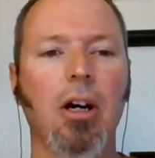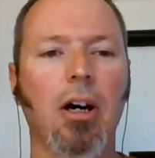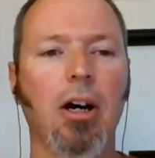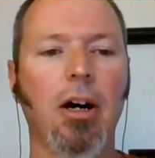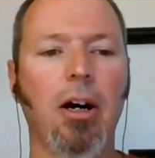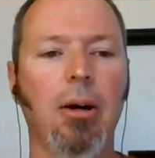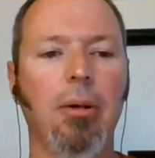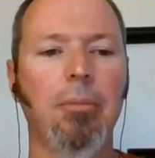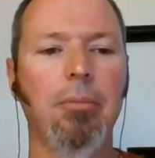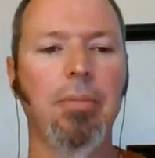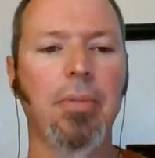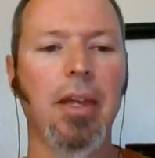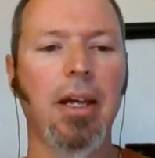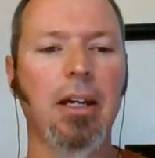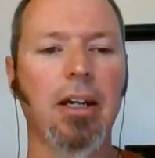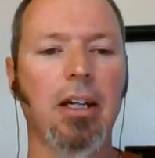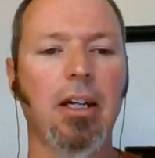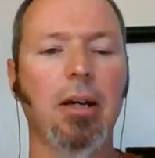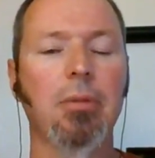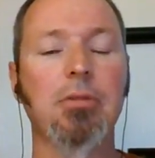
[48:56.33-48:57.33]
Um,
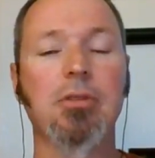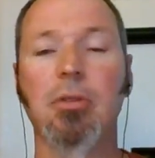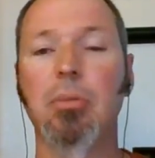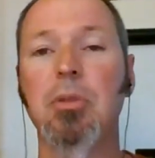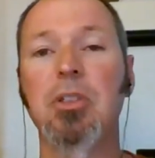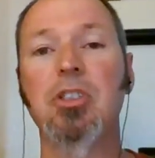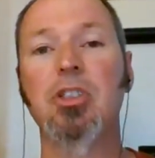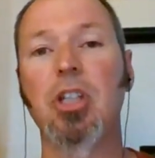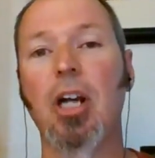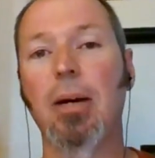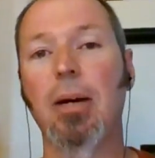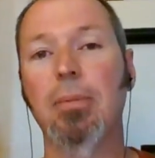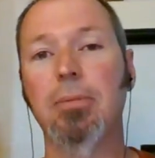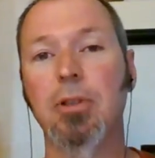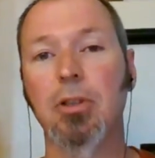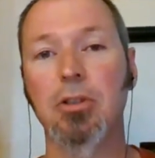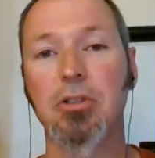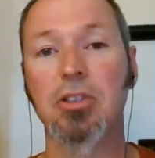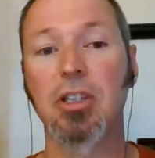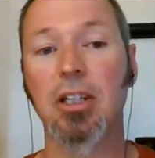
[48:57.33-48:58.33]
and it comes from his
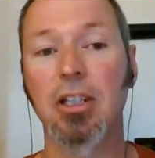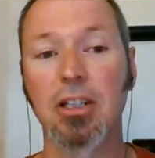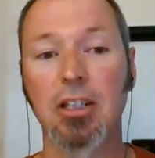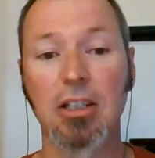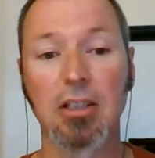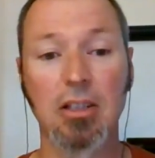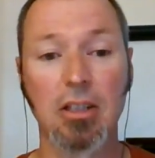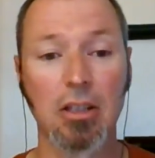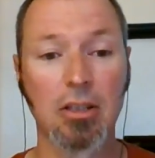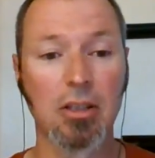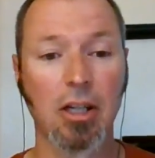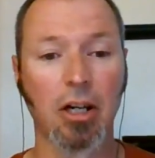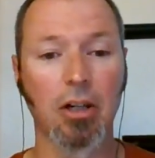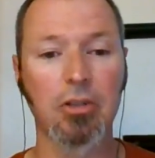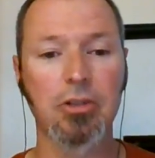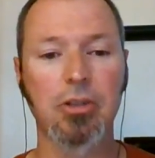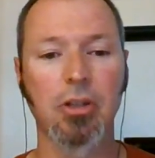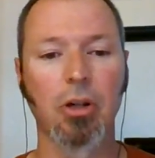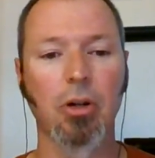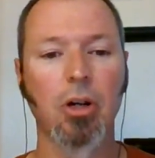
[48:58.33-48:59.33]
chapter setting in
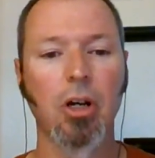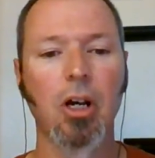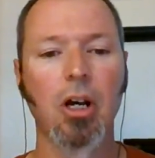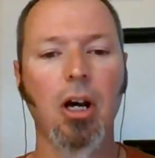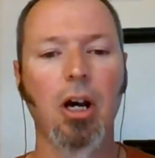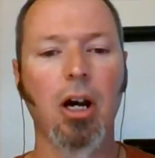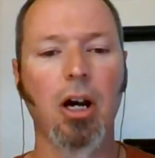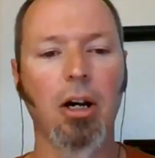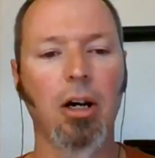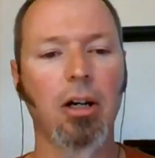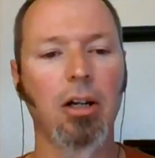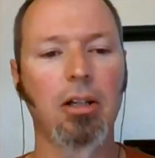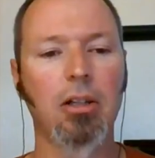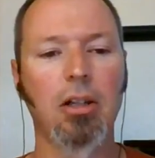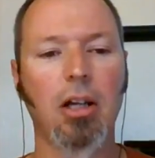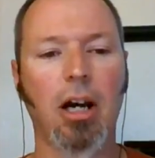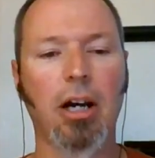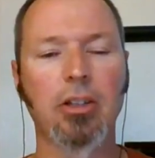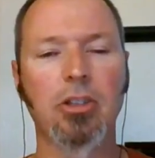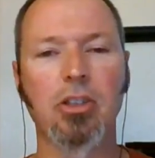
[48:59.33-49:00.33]
detail. So uh,
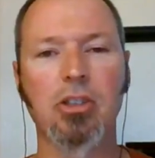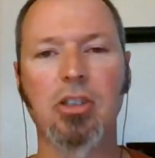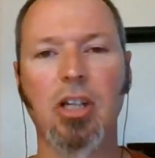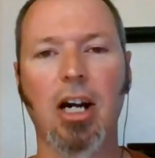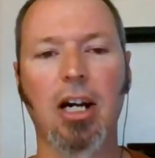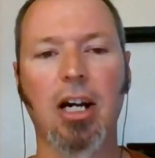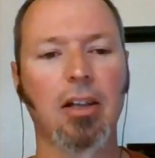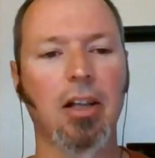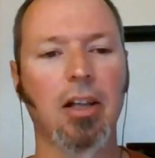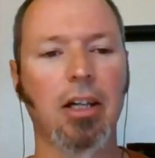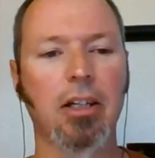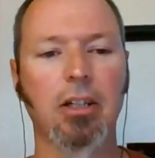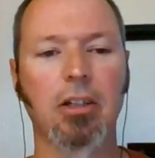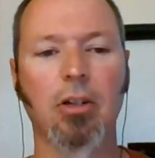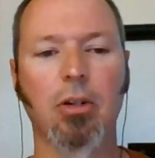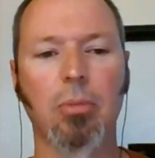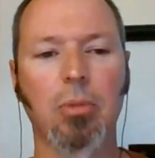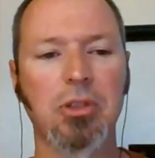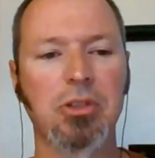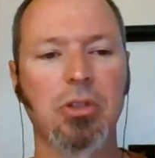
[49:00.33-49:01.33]
I just highlighted
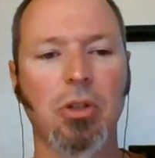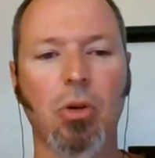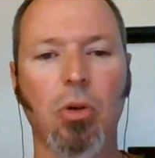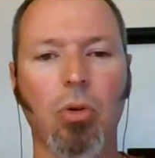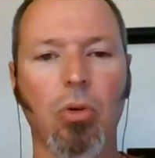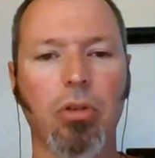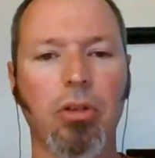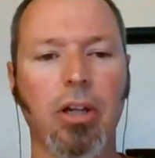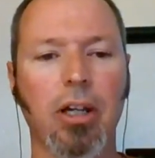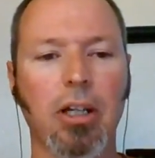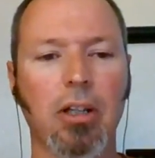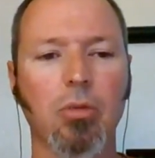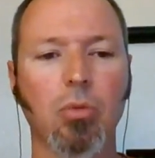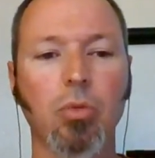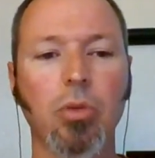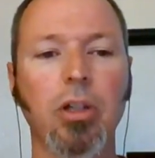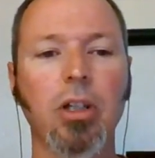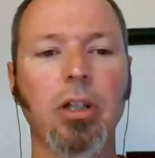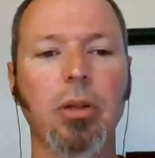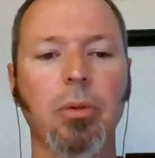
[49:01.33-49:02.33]
almost the whole thing.
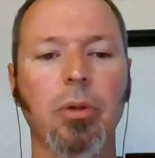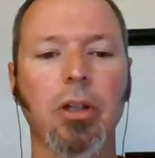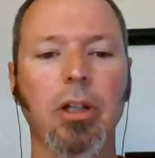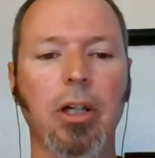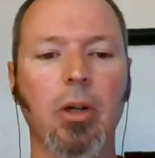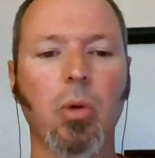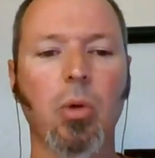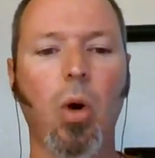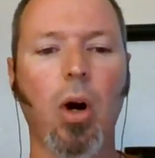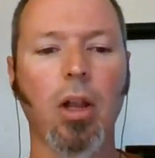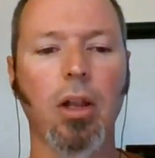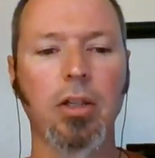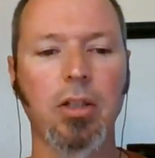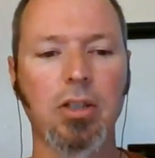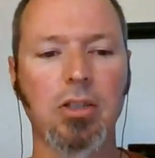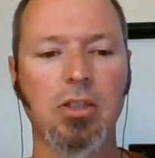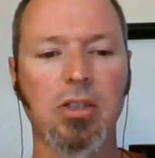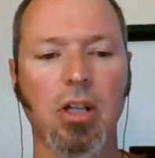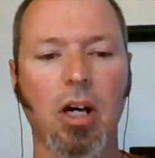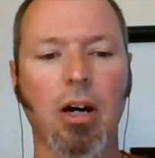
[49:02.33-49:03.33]
Really, really
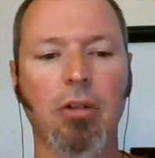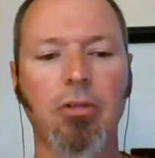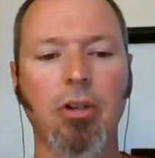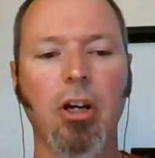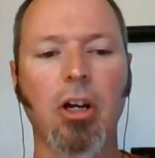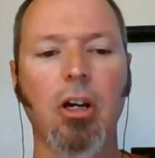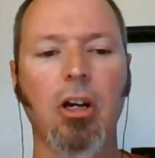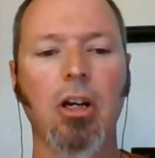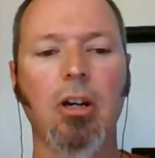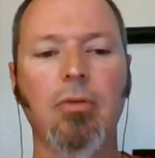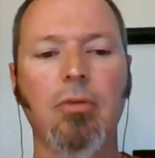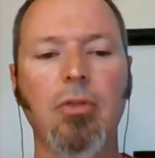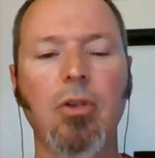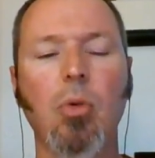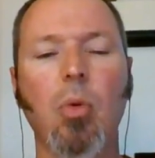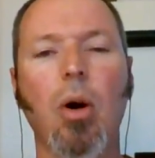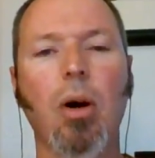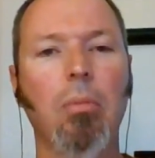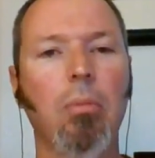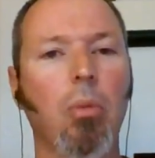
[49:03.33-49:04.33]
quality stuff. If
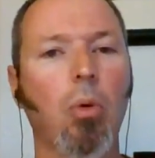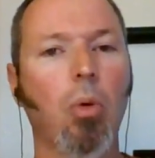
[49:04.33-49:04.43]
you want